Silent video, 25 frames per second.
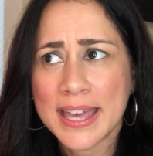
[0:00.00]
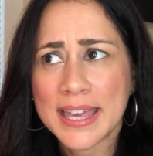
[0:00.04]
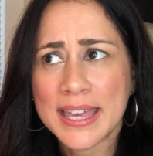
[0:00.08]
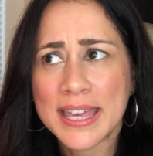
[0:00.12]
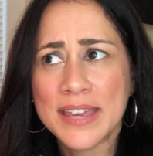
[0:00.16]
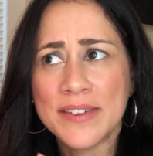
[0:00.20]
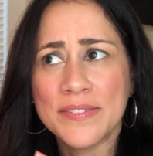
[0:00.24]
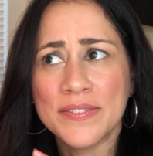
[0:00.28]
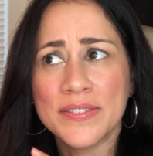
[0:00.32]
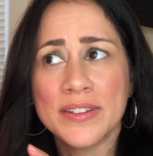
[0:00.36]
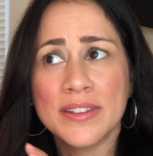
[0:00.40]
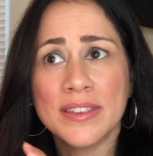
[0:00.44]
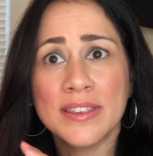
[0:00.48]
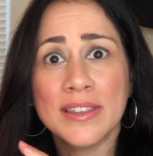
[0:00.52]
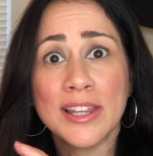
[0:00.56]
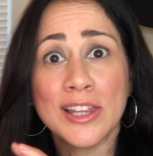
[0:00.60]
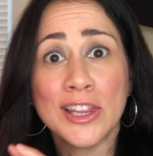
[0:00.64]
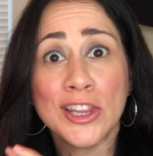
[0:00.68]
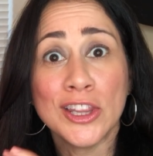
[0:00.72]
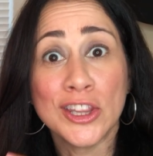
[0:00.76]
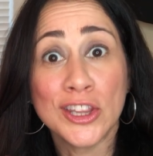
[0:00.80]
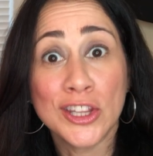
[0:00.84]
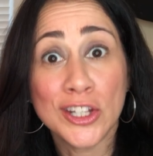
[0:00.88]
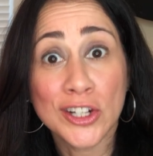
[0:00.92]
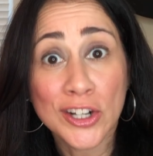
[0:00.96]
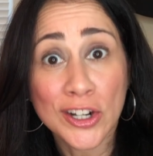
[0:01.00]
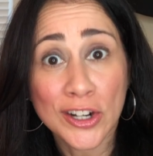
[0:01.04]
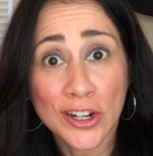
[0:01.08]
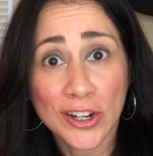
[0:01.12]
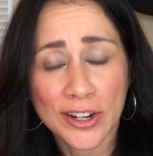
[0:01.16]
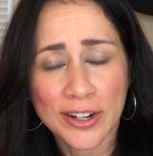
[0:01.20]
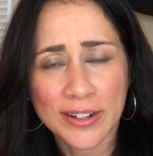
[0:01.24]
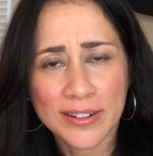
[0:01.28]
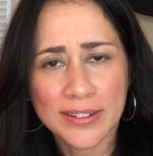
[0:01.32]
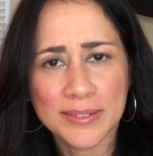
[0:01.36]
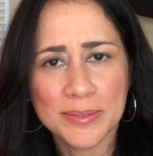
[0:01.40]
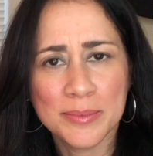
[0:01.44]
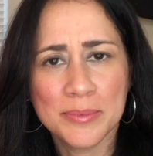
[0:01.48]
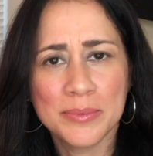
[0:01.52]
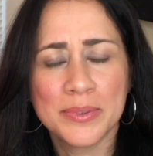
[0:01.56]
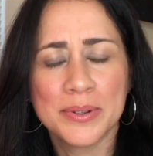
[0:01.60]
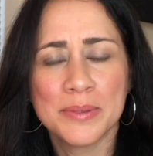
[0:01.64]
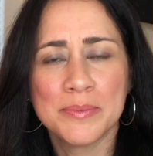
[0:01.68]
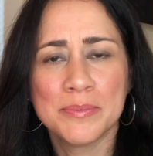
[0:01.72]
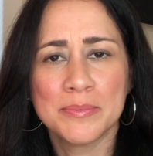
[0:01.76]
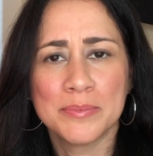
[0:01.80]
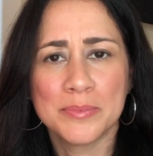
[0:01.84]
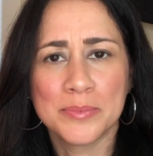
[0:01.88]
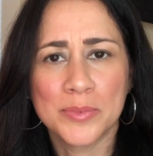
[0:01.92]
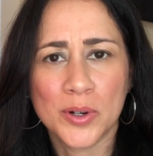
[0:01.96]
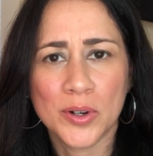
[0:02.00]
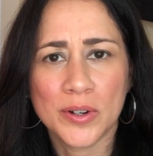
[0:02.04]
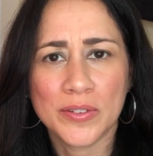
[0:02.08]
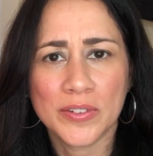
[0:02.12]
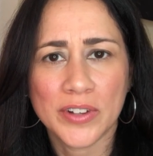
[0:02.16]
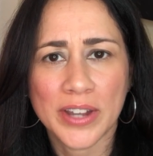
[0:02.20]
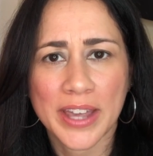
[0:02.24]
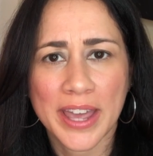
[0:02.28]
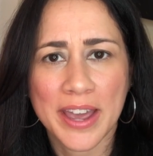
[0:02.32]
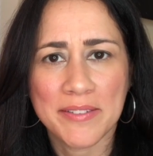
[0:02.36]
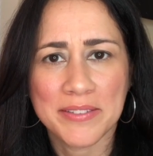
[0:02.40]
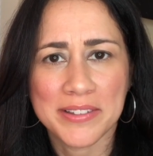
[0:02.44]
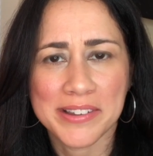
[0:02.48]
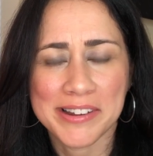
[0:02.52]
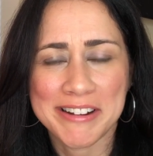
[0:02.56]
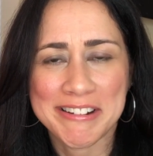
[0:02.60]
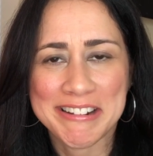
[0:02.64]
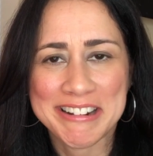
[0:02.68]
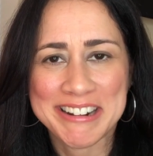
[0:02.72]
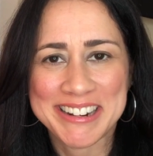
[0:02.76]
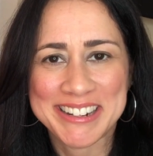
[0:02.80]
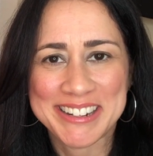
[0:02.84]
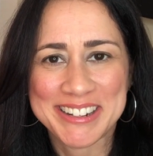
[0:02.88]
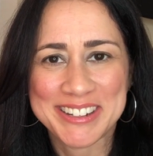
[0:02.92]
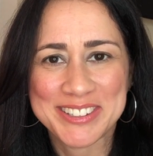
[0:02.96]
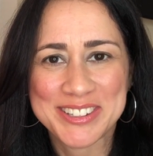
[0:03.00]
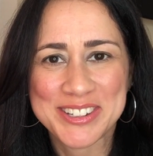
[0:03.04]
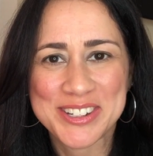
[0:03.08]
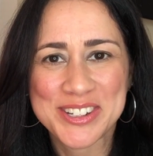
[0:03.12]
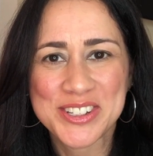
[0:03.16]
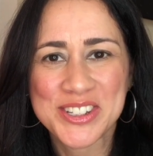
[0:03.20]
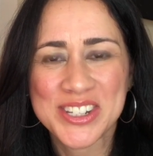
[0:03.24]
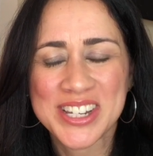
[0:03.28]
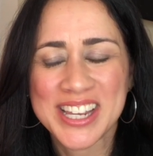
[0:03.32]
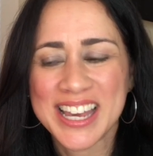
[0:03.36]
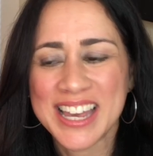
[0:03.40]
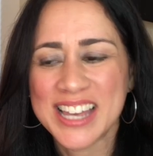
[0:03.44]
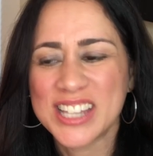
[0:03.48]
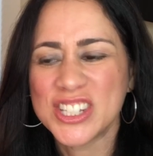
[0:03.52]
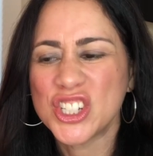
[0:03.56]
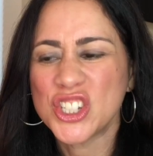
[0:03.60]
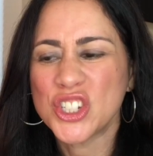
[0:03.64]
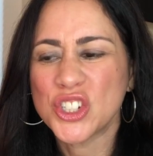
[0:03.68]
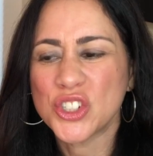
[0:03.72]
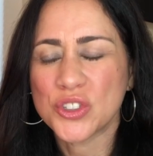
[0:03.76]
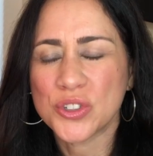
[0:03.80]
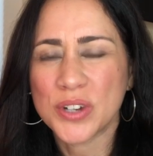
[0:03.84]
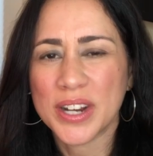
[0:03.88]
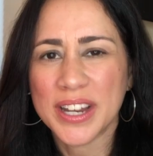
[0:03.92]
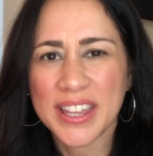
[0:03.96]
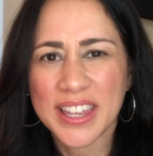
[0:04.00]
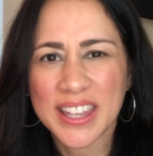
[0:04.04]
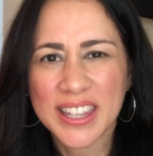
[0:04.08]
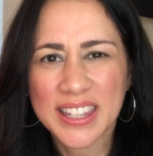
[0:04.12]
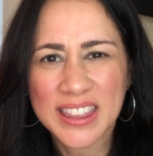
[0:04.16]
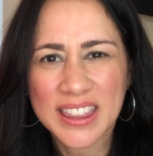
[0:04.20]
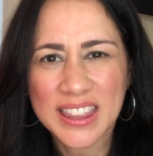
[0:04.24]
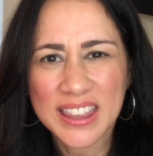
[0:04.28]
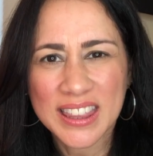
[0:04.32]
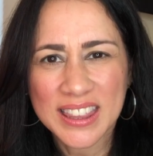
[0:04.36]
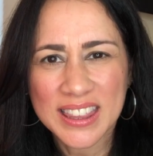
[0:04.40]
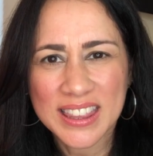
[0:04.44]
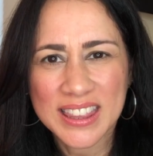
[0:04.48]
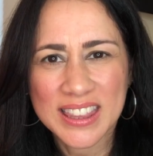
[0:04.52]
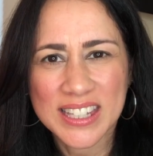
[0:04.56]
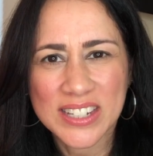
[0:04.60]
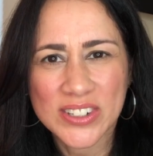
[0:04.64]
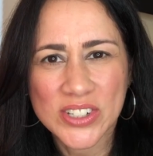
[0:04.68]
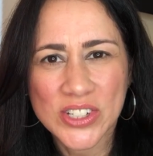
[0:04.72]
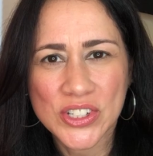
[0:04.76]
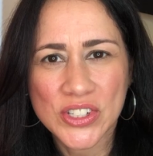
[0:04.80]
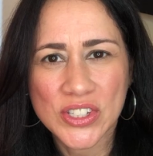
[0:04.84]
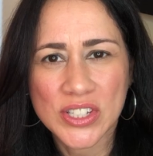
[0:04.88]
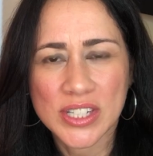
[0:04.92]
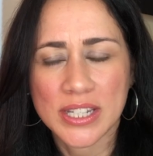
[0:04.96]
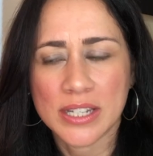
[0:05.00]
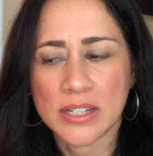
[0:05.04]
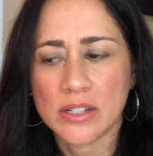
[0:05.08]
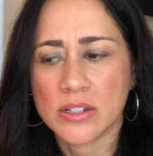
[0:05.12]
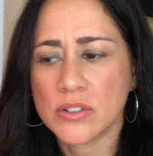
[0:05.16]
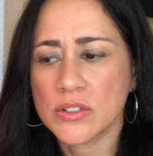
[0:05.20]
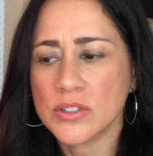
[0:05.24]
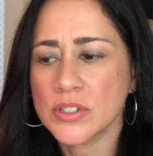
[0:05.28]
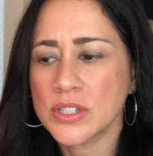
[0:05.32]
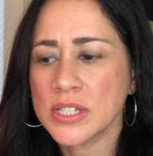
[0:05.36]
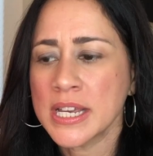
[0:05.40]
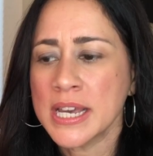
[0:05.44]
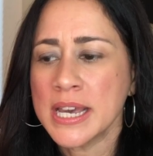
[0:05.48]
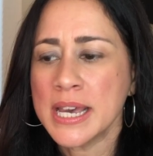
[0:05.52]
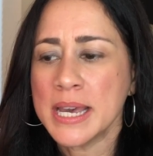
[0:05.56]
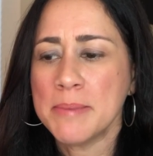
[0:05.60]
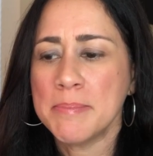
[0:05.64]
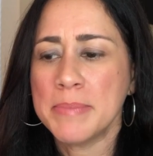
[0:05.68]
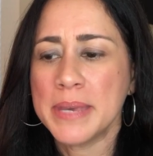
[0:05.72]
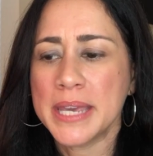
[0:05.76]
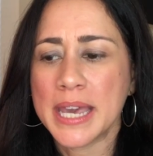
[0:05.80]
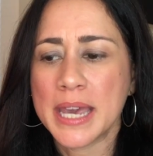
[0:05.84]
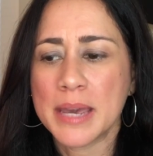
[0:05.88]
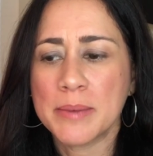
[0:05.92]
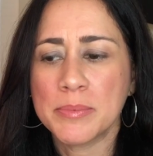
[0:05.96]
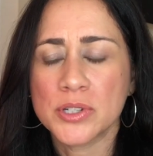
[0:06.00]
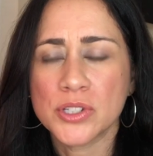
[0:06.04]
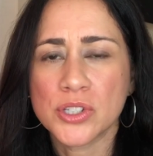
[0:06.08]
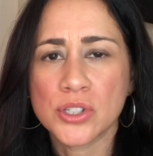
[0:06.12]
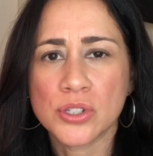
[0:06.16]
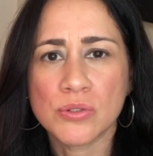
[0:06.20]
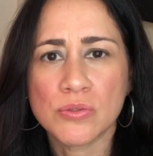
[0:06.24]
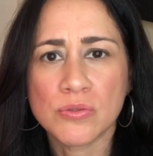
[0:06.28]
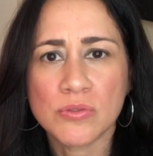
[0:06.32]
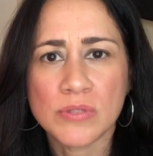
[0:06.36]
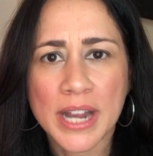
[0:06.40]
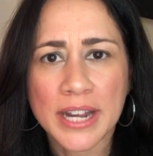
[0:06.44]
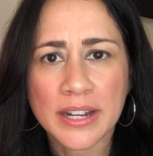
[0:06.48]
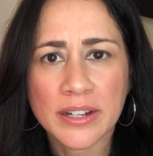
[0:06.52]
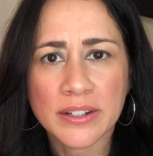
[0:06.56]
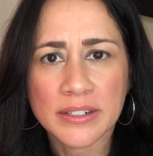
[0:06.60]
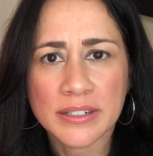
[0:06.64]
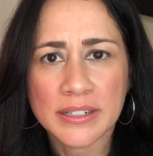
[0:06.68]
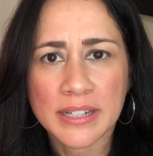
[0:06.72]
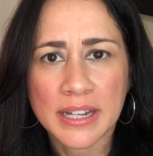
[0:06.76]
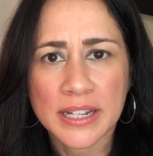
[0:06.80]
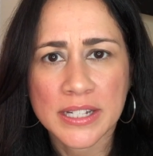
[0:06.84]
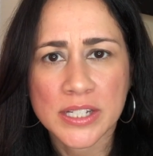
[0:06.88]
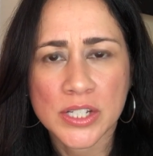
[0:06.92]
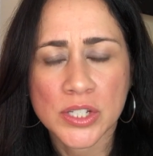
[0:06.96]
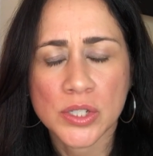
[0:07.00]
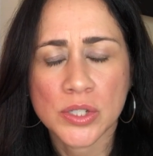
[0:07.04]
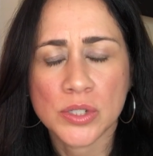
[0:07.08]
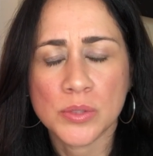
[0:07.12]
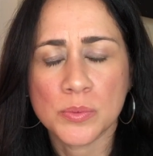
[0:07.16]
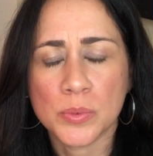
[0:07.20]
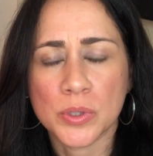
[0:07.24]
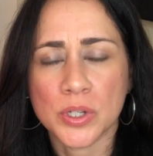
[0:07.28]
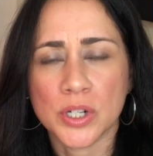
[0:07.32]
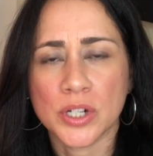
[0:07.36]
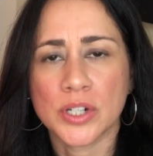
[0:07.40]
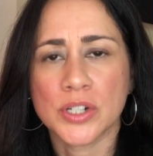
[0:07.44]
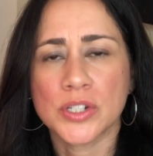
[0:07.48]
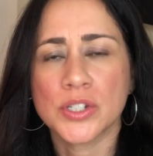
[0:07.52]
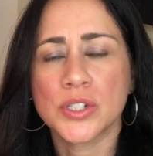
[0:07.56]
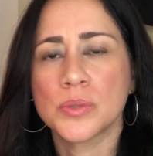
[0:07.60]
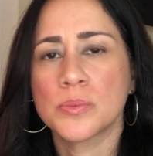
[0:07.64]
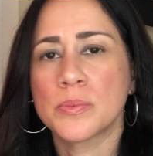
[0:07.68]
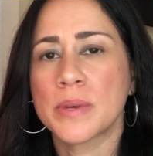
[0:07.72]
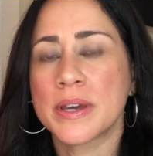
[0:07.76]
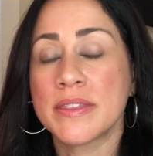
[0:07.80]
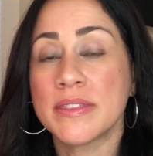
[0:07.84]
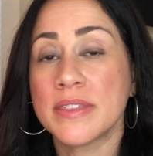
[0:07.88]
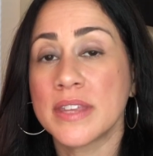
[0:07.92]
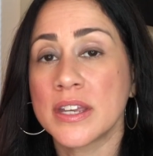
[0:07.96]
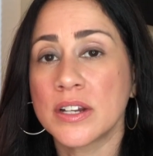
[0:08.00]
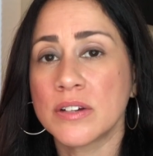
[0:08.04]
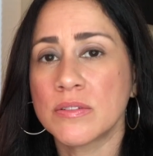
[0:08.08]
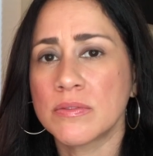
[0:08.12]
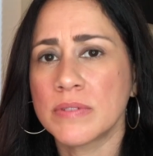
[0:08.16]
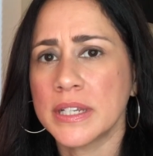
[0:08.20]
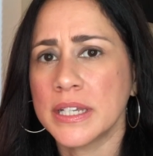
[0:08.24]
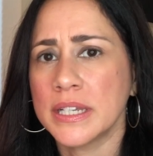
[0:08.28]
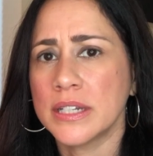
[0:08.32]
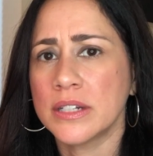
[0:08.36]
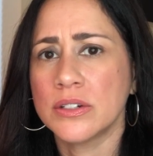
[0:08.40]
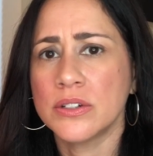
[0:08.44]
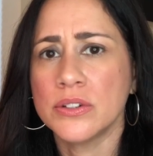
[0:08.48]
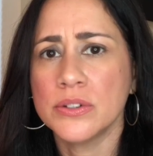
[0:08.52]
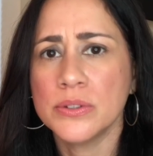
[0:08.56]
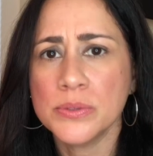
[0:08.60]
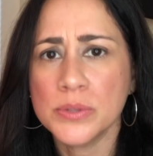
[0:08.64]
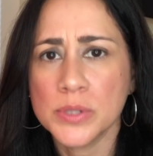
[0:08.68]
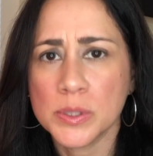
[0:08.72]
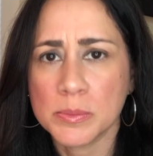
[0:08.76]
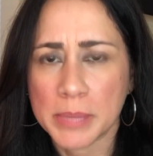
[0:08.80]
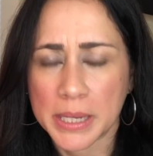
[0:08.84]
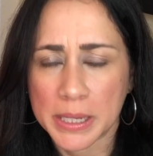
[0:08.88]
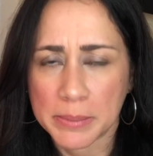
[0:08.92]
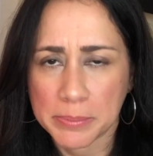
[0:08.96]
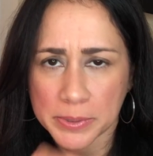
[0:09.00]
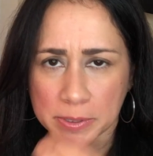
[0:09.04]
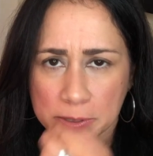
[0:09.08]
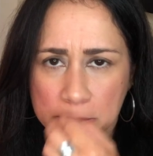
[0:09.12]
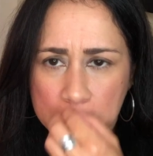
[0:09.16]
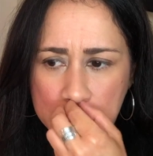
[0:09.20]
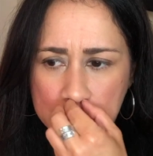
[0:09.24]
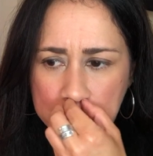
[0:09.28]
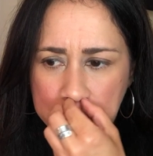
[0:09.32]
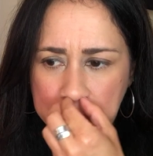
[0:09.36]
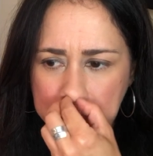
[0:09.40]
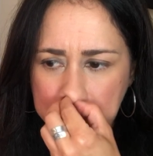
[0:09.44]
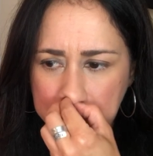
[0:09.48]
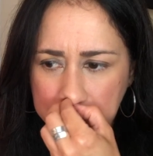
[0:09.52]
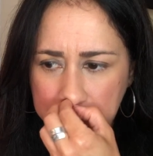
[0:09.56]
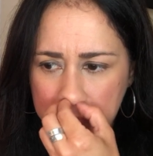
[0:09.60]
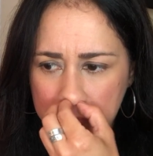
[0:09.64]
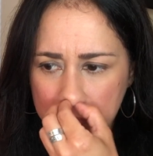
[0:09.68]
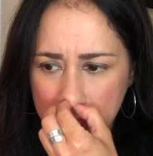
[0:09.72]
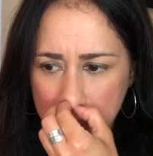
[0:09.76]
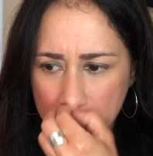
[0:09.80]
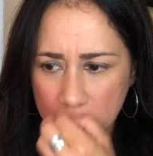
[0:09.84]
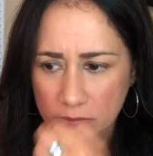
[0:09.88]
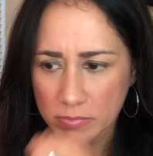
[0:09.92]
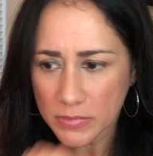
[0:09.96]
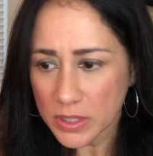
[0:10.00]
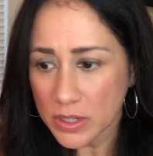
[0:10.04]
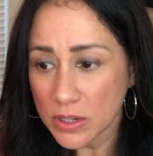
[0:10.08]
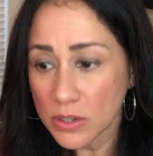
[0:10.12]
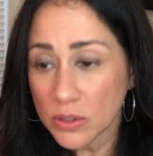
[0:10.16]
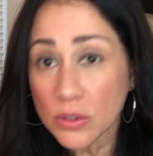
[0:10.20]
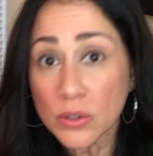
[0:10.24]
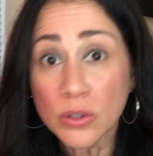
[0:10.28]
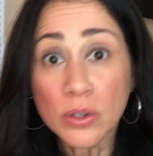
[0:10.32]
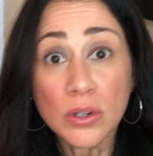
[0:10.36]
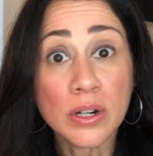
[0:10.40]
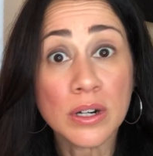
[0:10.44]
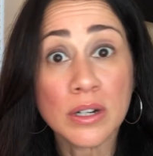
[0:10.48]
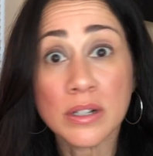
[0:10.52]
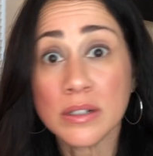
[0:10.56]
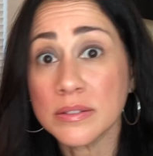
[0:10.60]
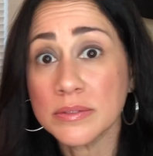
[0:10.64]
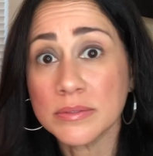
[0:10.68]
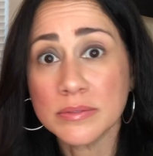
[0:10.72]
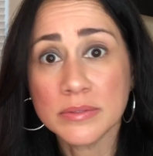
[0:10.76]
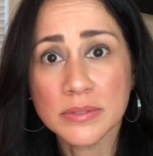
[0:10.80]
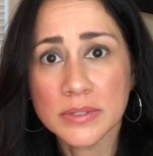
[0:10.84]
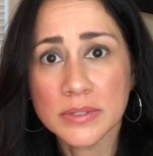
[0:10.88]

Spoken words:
even learn more vocabulary in English, strengthen their skills, be able to recognize words when they read newspapers or